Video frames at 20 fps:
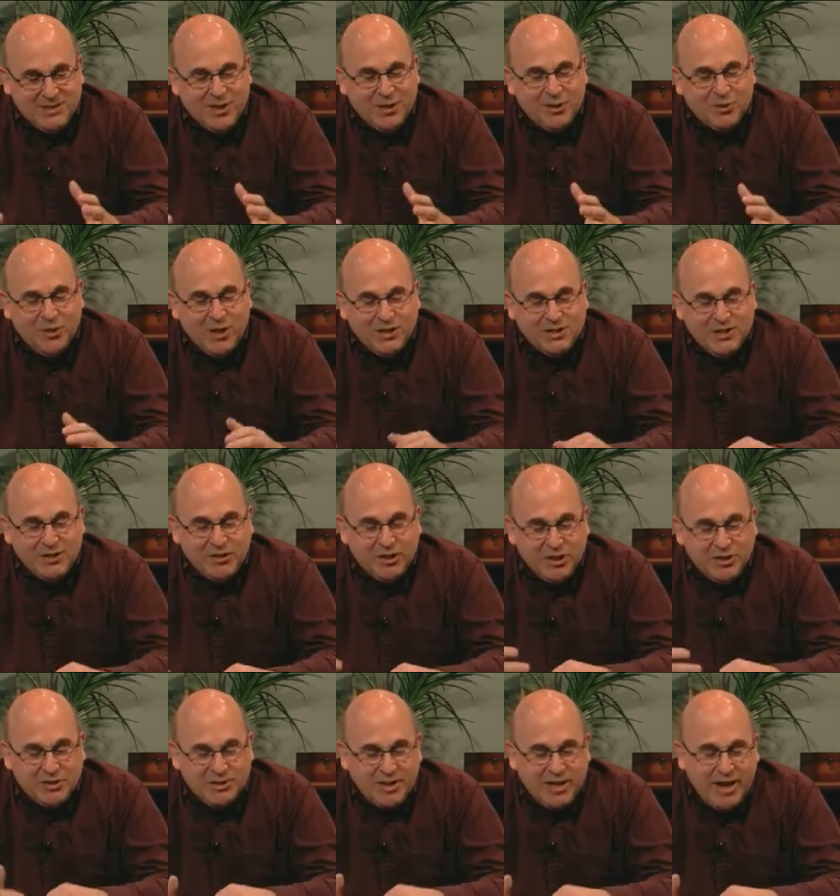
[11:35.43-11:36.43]
on
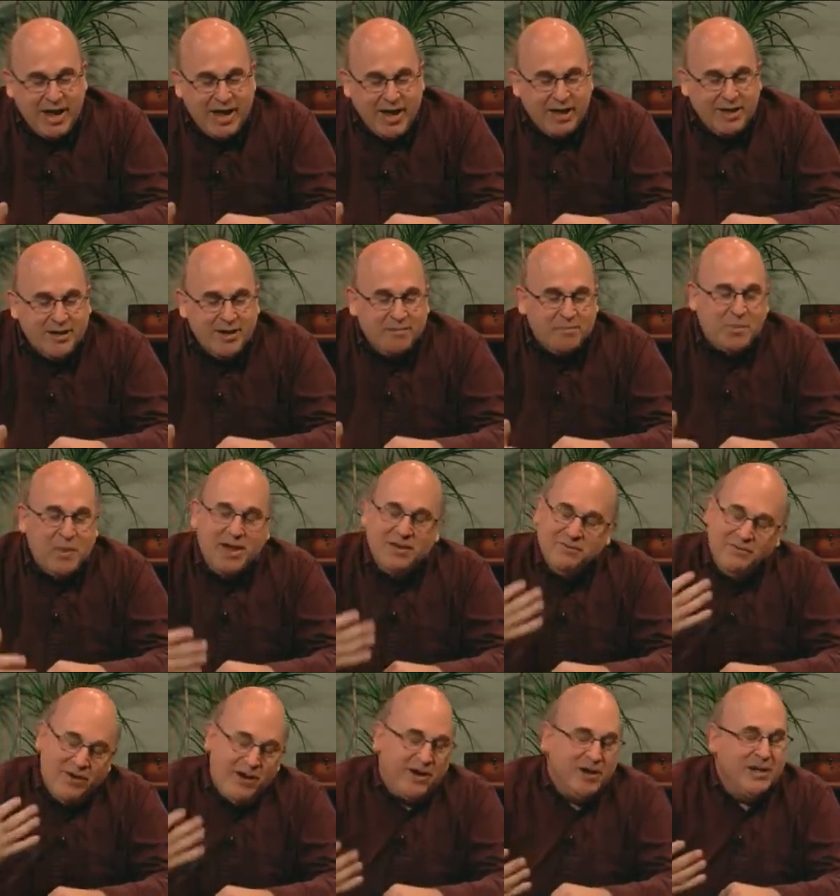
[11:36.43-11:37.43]
criteria today, they have
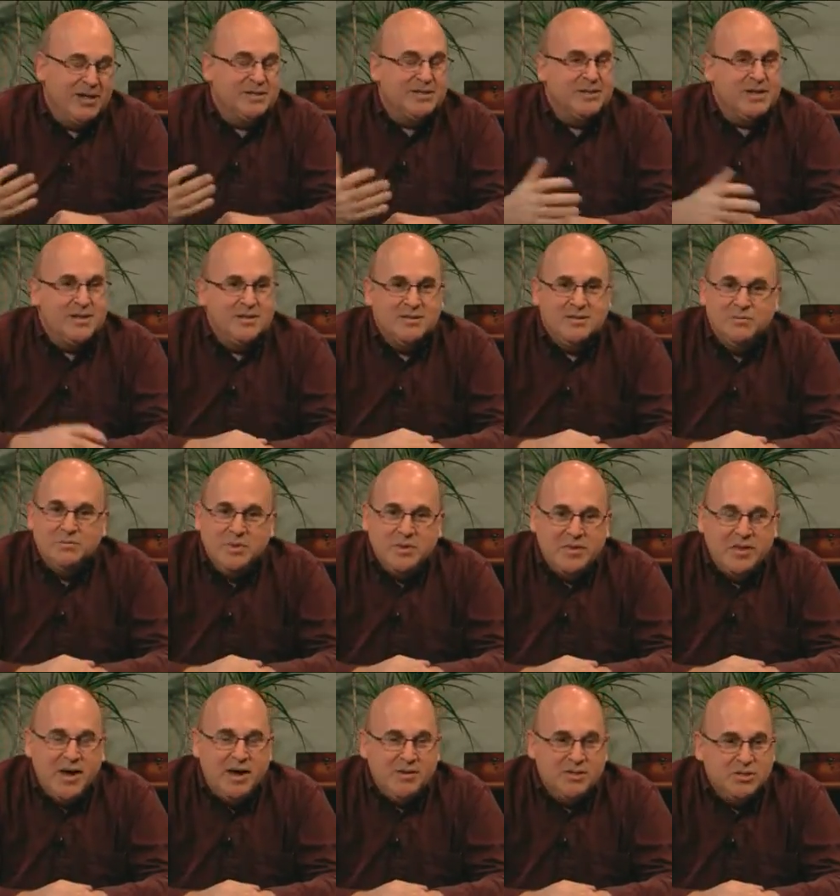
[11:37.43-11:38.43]
very extensive
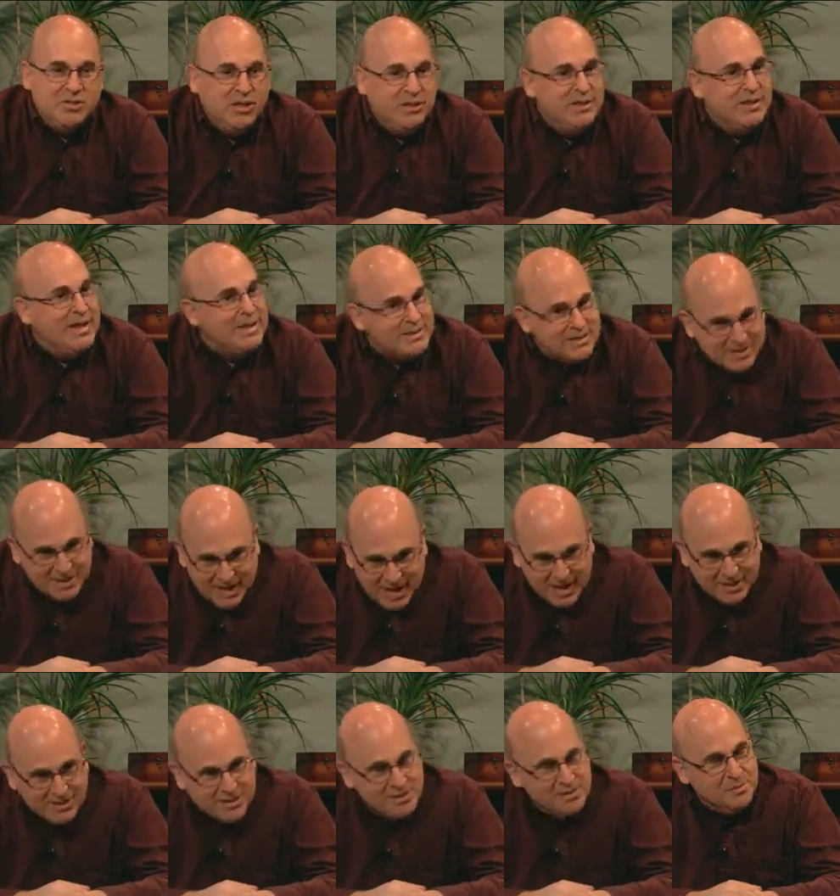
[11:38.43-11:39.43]
pathology, and that's
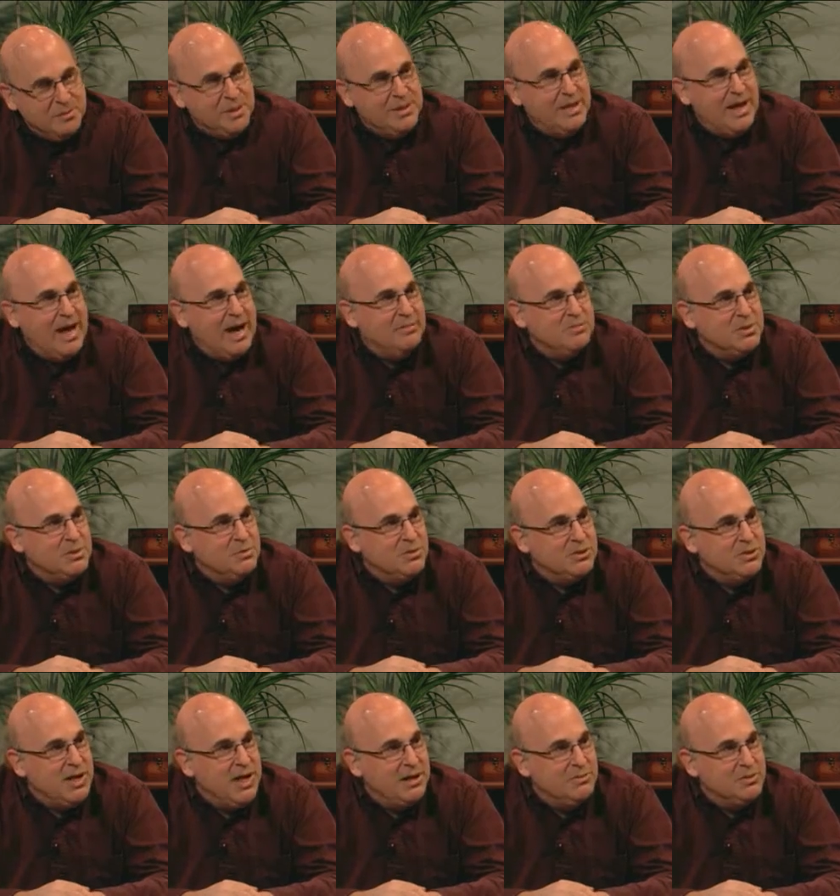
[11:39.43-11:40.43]
not going to be the optimal
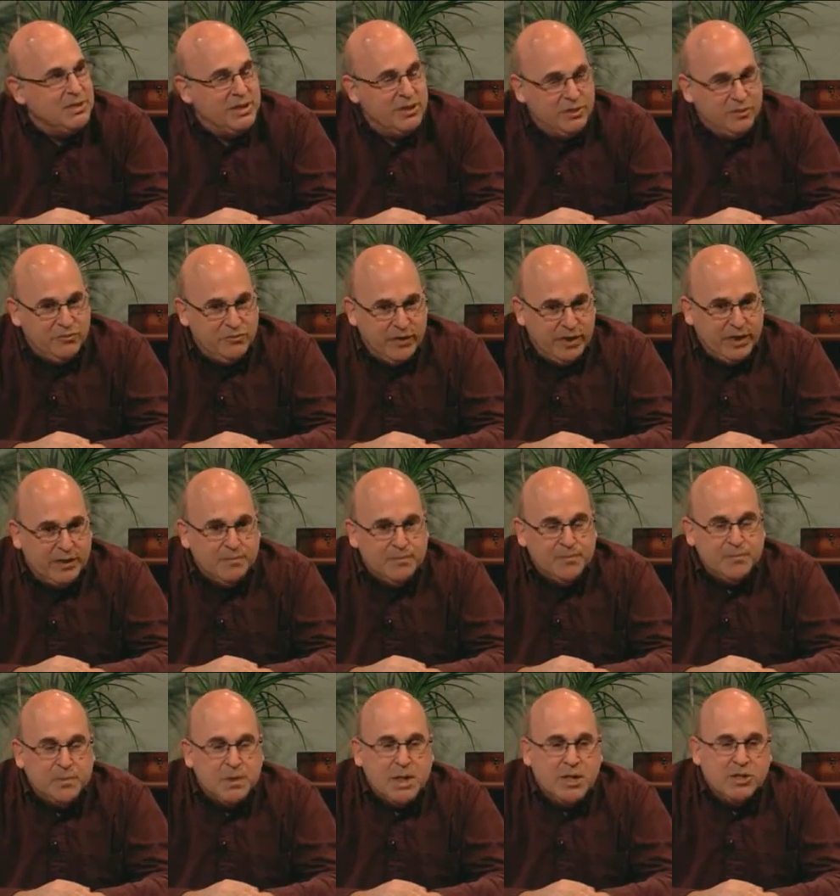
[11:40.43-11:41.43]
time to intervene.
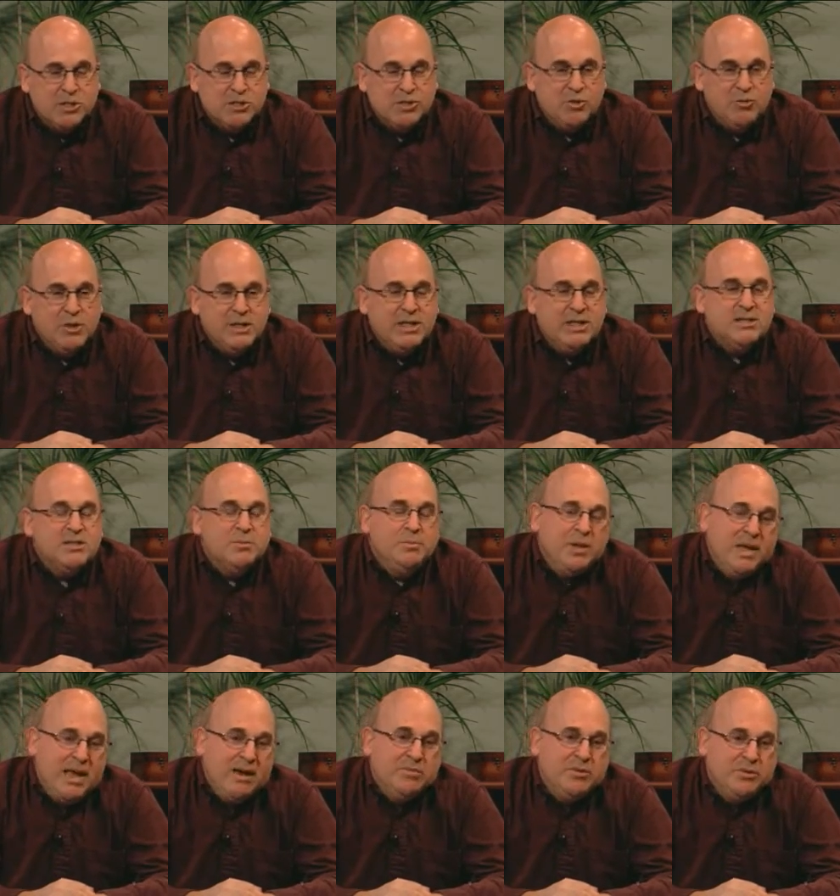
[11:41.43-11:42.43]
Mm-hmm. So we need to
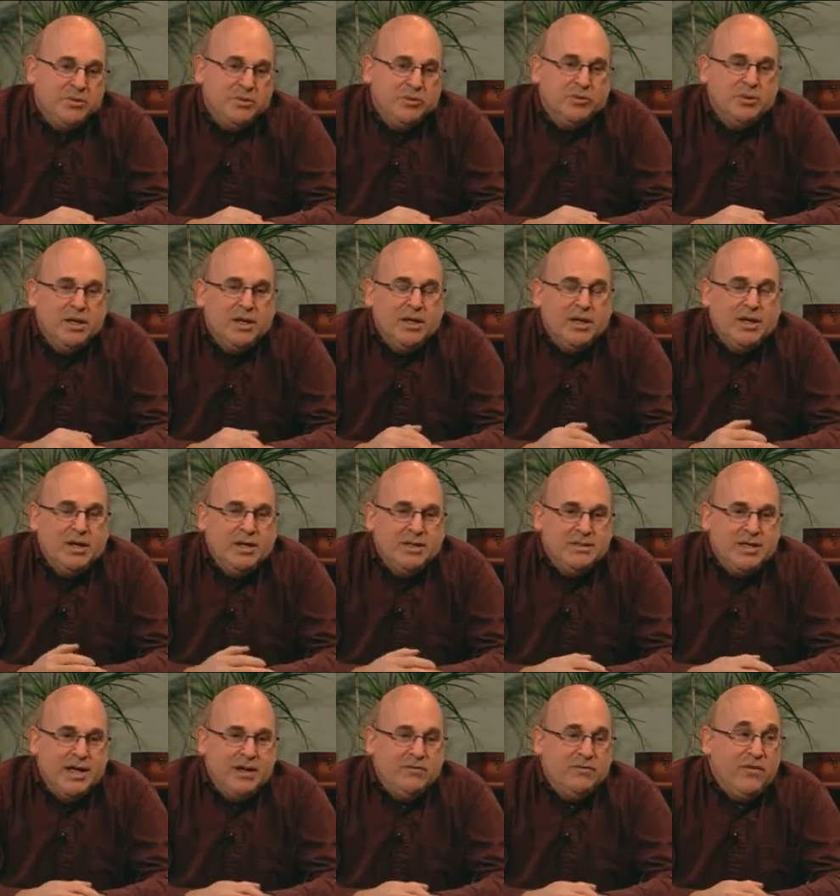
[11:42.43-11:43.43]
be able to
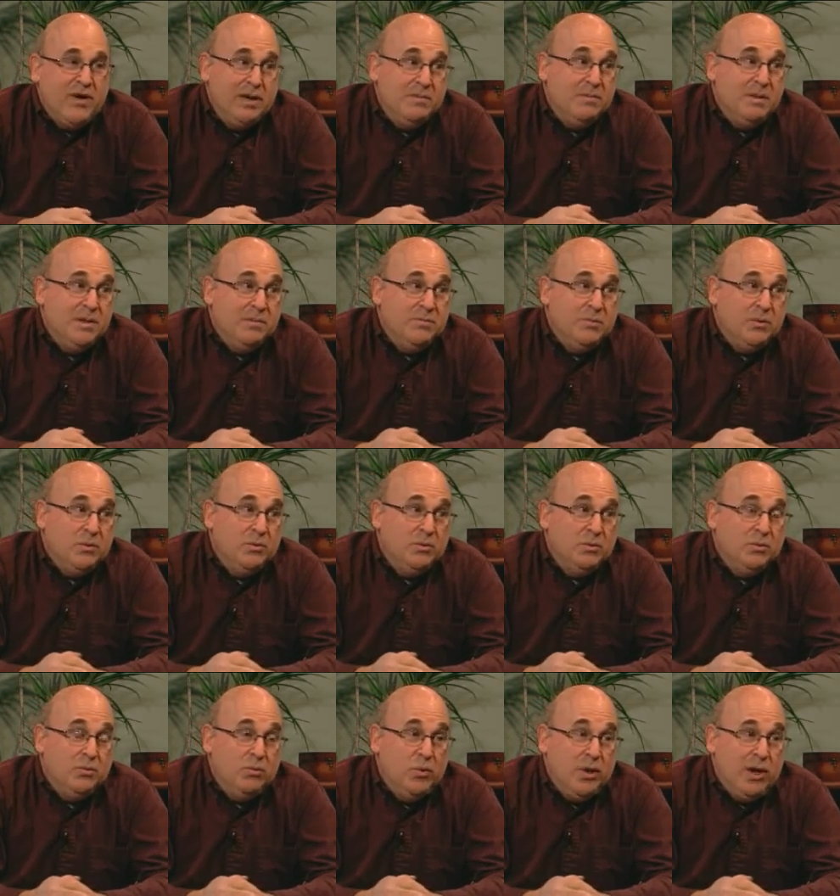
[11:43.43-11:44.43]
identify people
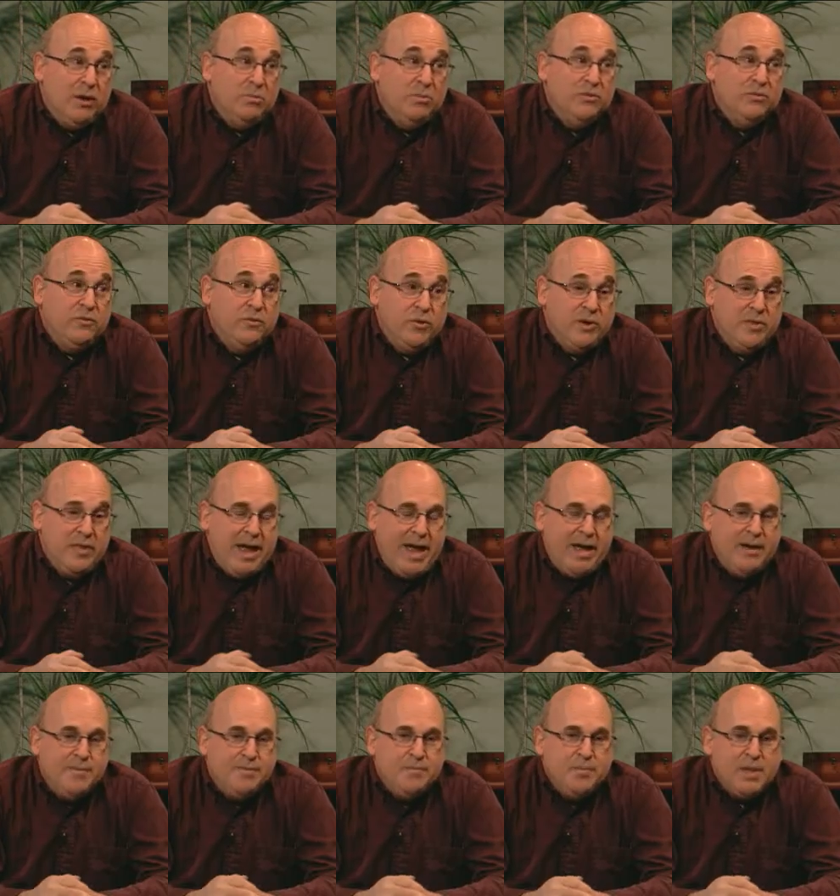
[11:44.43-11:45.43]
well before that.